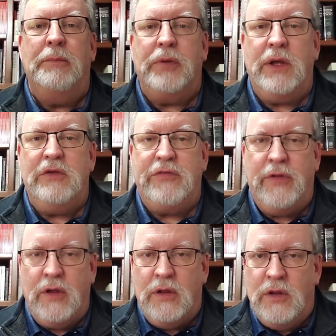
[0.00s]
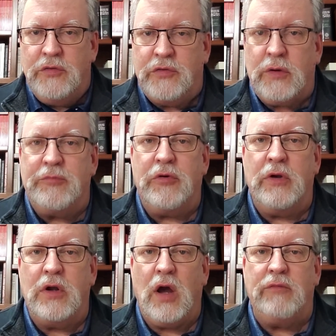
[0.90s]
place the Scripture
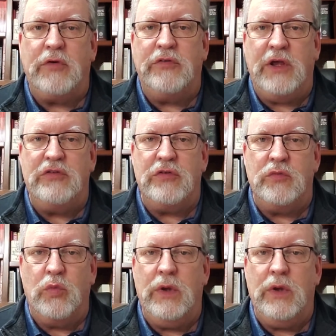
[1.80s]
in conversation